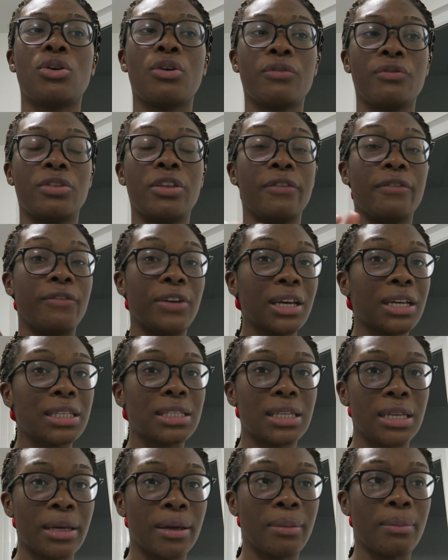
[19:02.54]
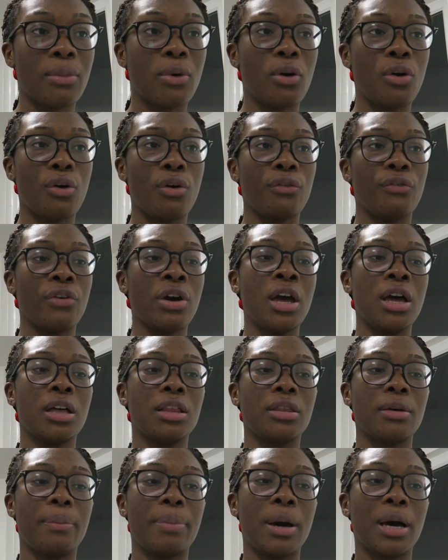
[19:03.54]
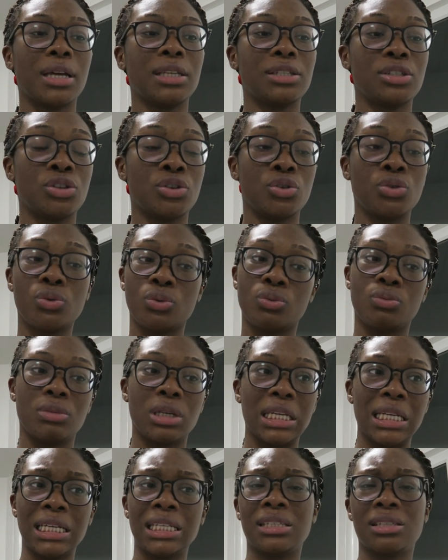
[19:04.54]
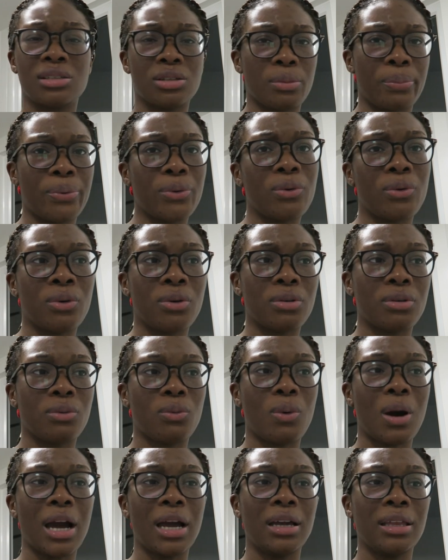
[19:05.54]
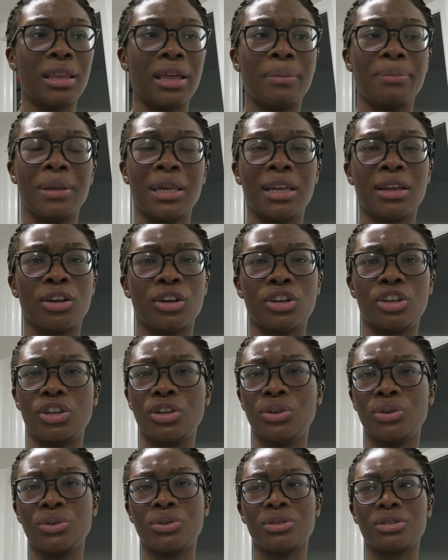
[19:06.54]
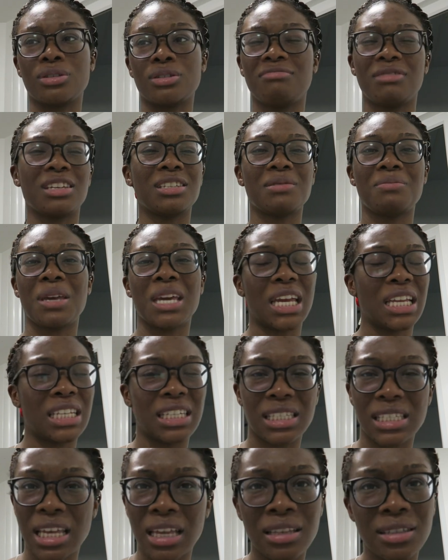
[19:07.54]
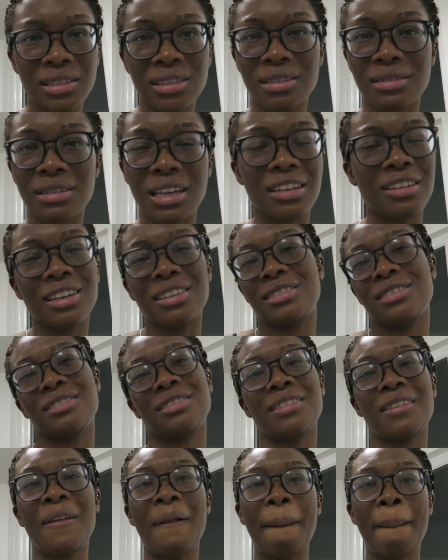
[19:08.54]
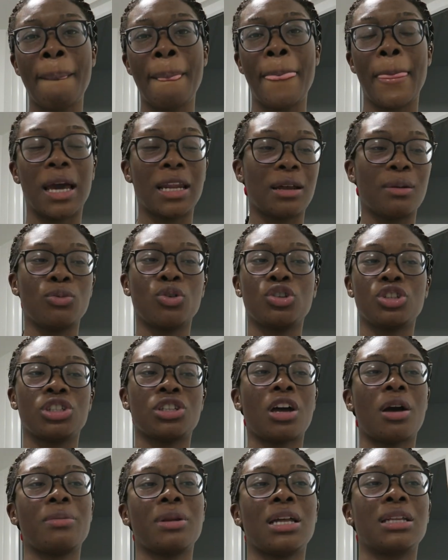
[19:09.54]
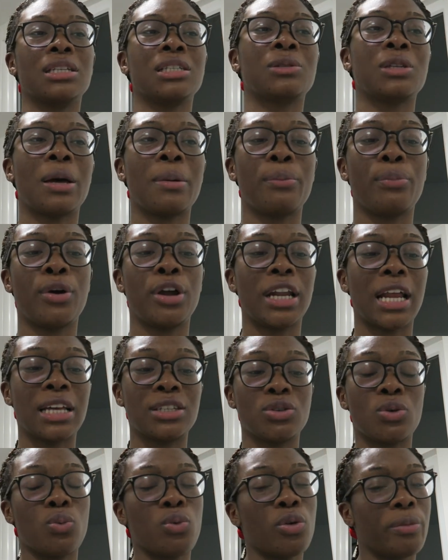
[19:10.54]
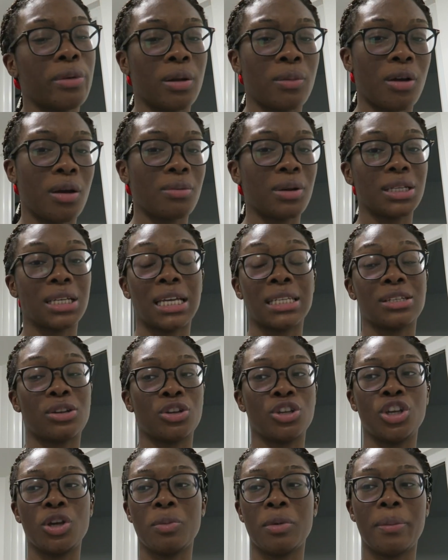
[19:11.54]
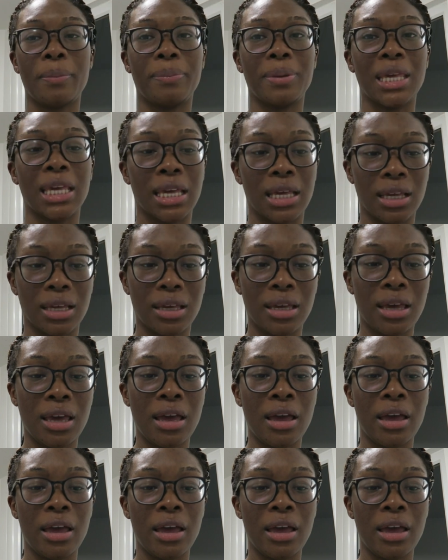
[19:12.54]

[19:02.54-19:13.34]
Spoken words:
of the victim, of the person who needs support? Why are they being accused? Doesn't make any sense. It doesn't. And I'm not just coming at this standpoint as a woman, I'm coming at as a human being.